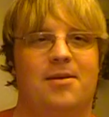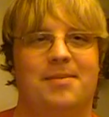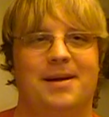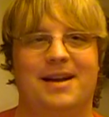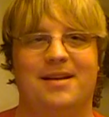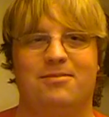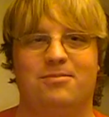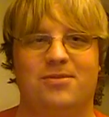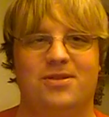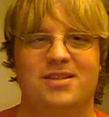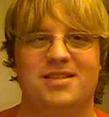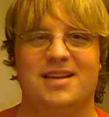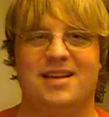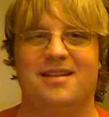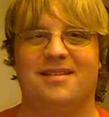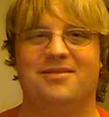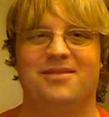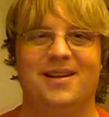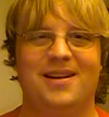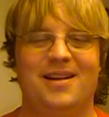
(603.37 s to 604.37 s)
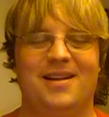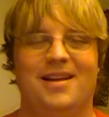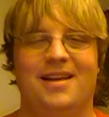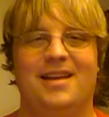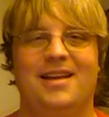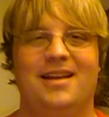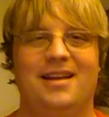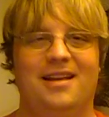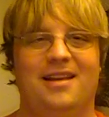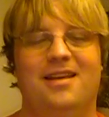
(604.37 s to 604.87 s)
but it wasn't
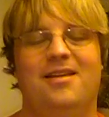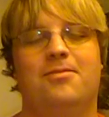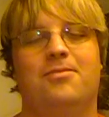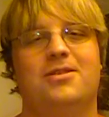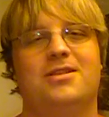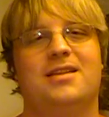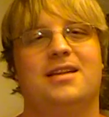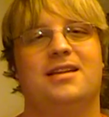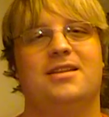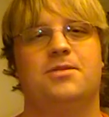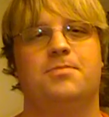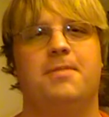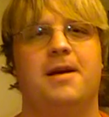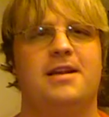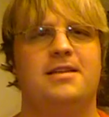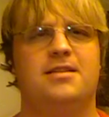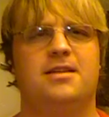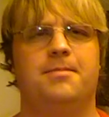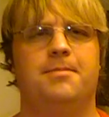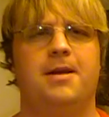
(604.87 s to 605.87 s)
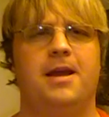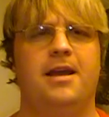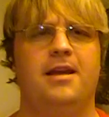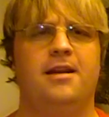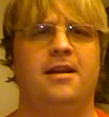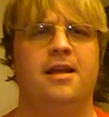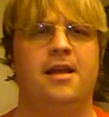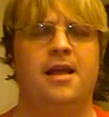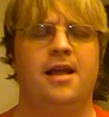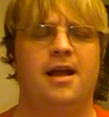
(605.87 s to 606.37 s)
his best
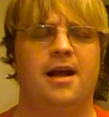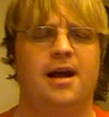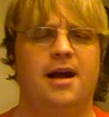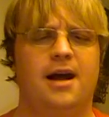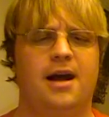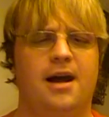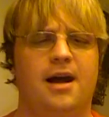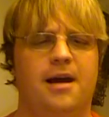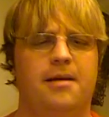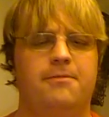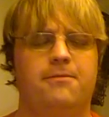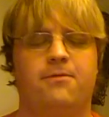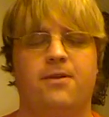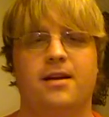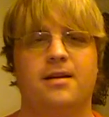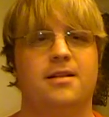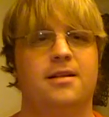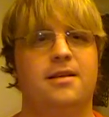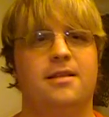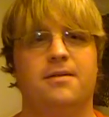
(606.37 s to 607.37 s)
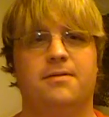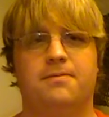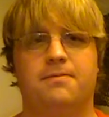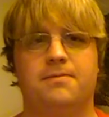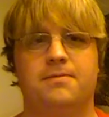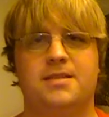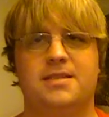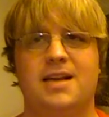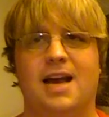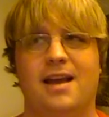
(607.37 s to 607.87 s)
debate. Frankly, the
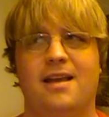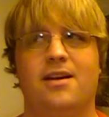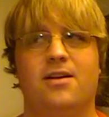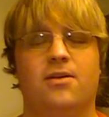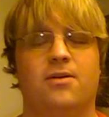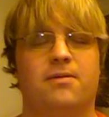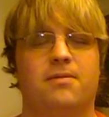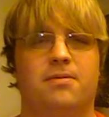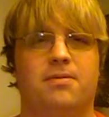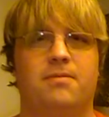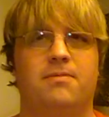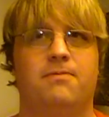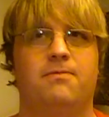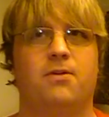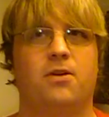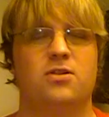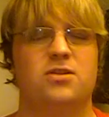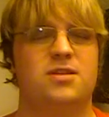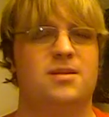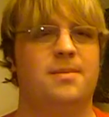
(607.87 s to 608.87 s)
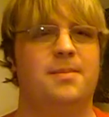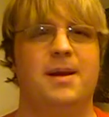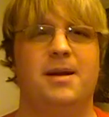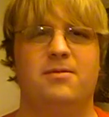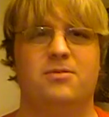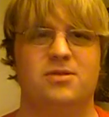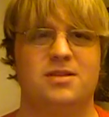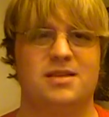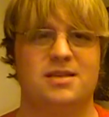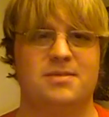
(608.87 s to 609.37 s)
second or first
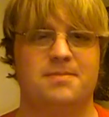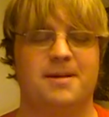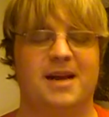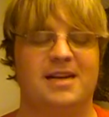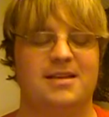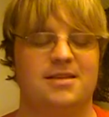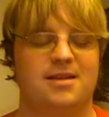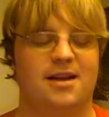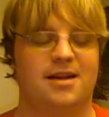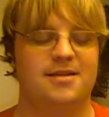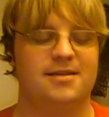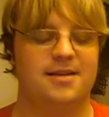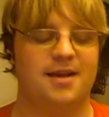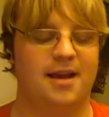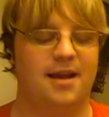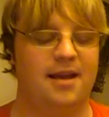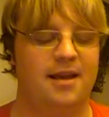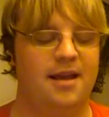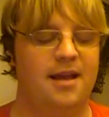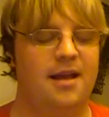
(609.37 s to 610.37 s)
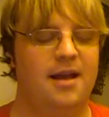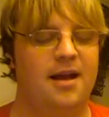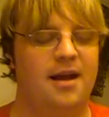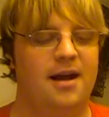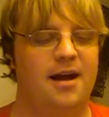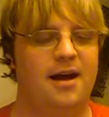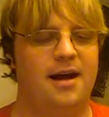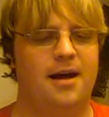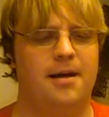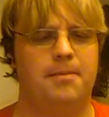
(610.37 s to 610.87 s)
debate was his best, I'd say.
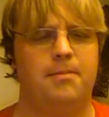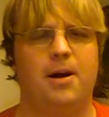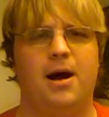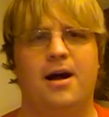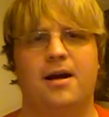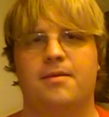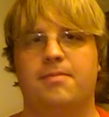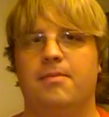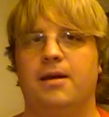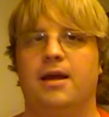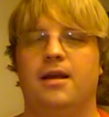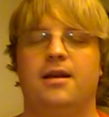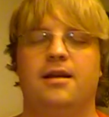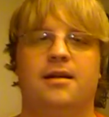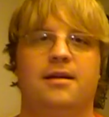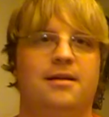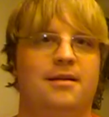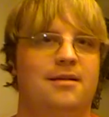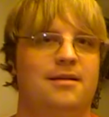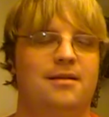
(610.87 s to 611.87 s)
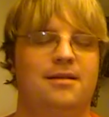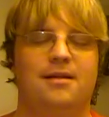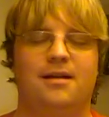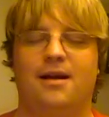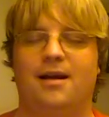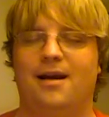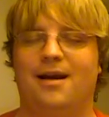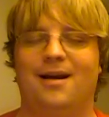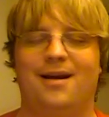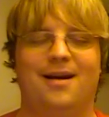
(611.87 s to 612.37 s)
Bachmann,
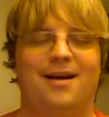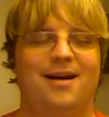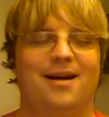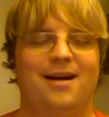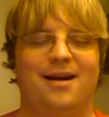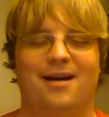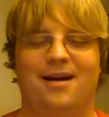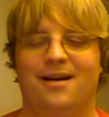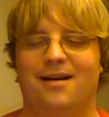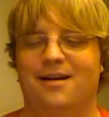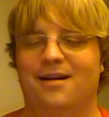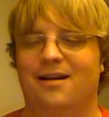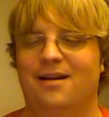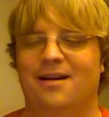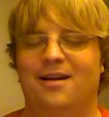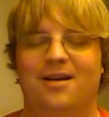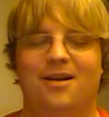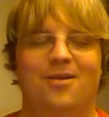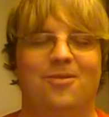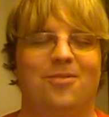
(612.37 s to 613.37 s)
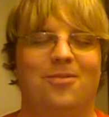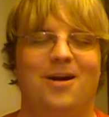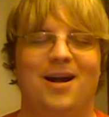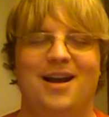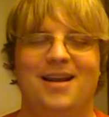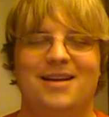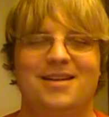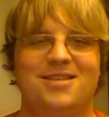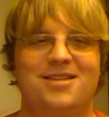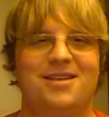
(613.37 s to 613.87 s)

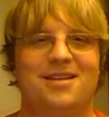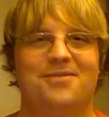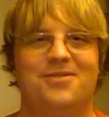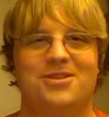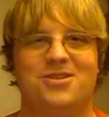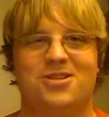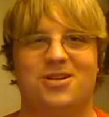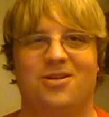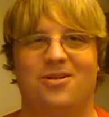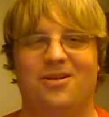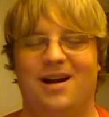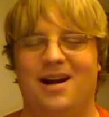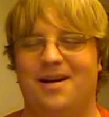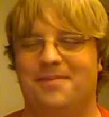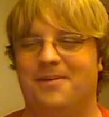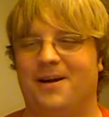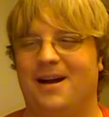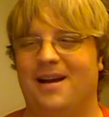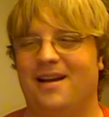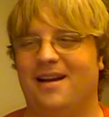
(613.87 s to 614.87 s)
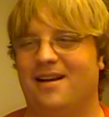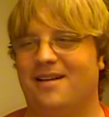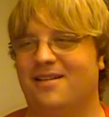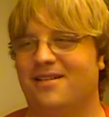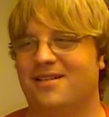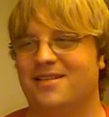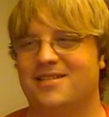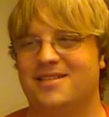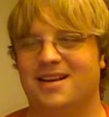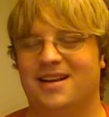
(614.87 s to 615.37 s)
why did she even show up? I'm
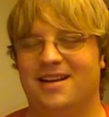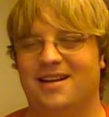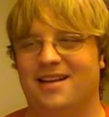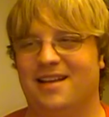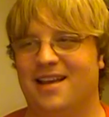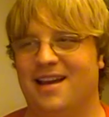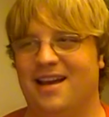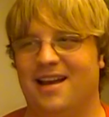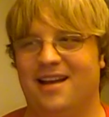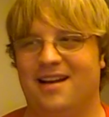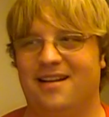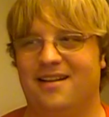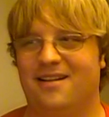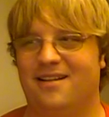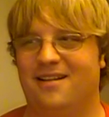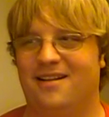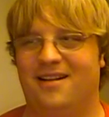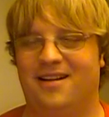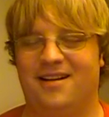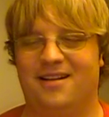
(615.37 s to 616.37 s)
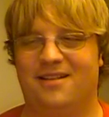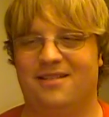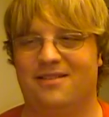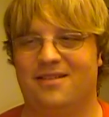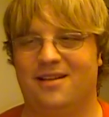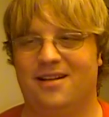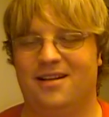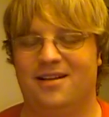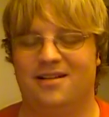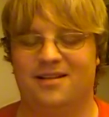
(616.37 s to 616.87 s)
going to say it again.
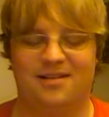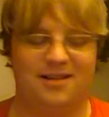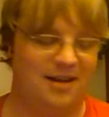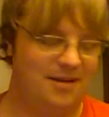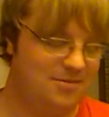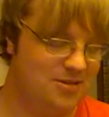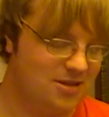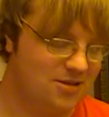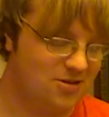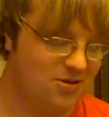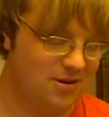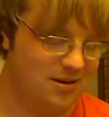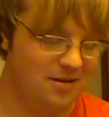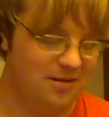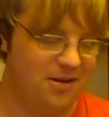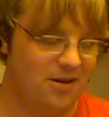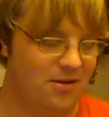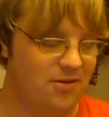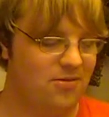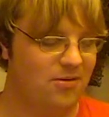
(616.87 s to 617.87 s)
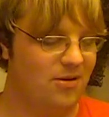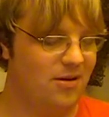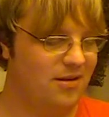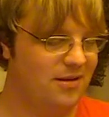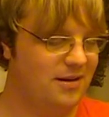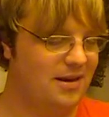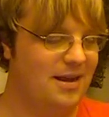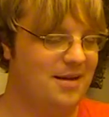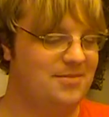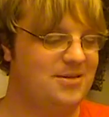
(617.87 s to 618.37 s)
I'm just trying to go through all
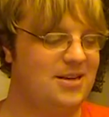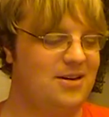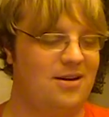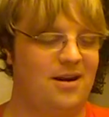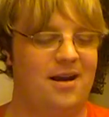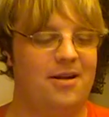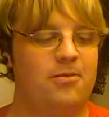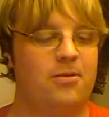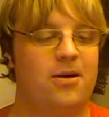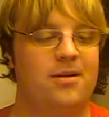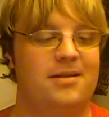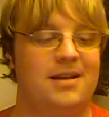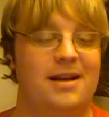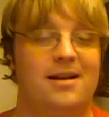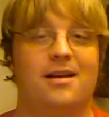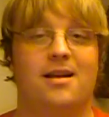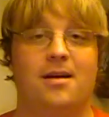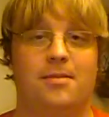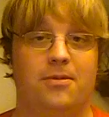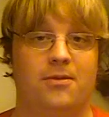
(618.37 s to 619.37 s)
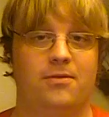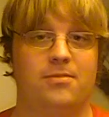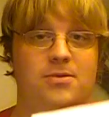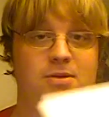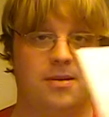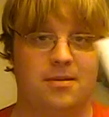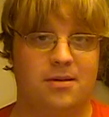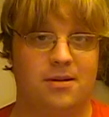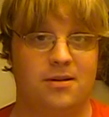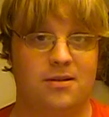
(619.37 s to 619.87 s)
the names here. I wrote down a couple of them,
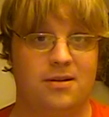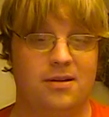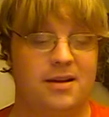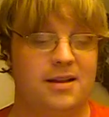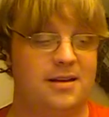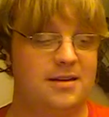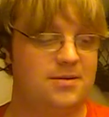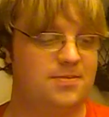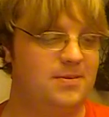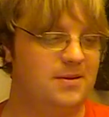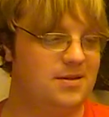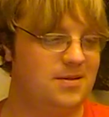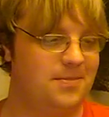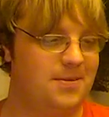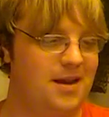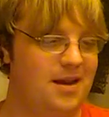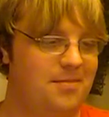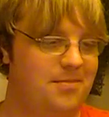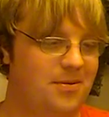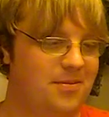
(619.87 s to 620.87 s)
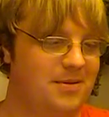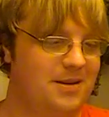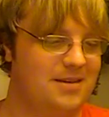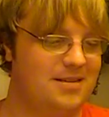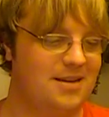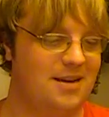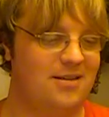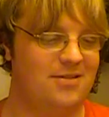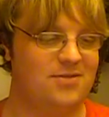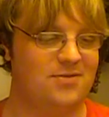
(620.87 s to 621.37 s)
so I'm going to look at this piece of paper
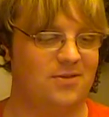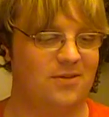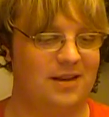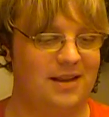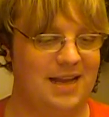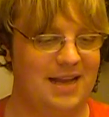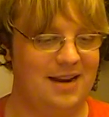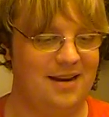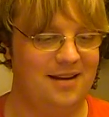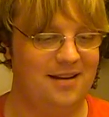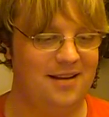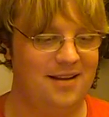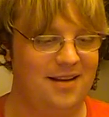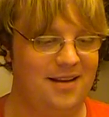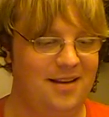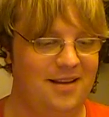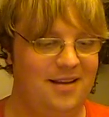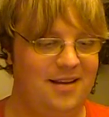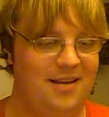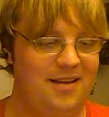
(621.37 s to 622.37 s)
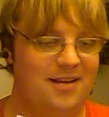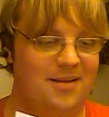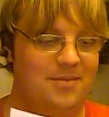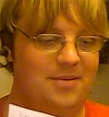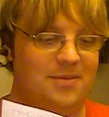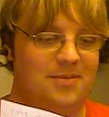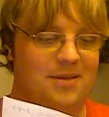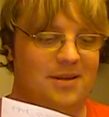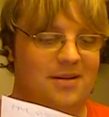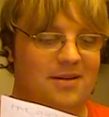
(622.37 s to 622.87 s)
because I always forget
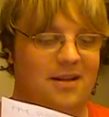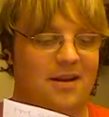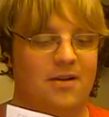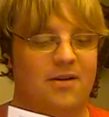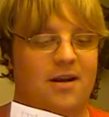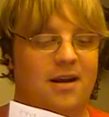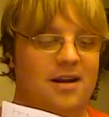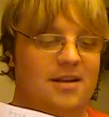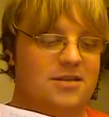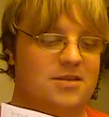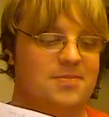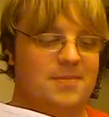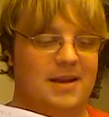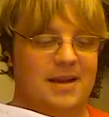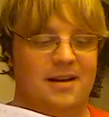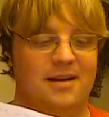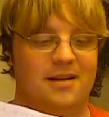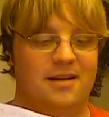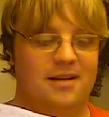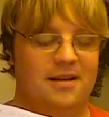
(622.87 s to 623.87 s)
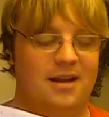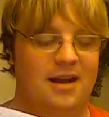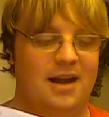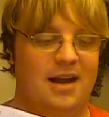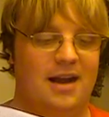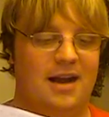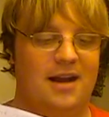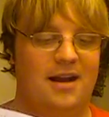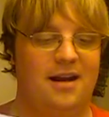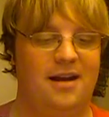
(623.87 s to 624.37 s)
people that are there. Huntsman.
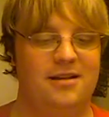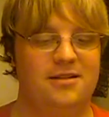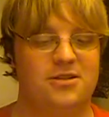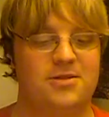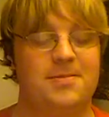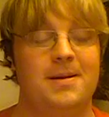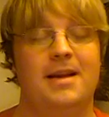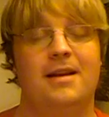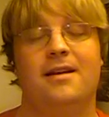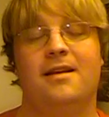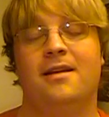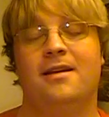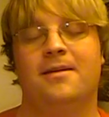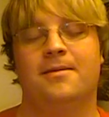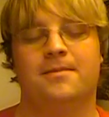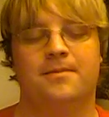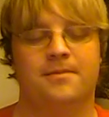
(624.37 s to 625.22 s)
Huntsman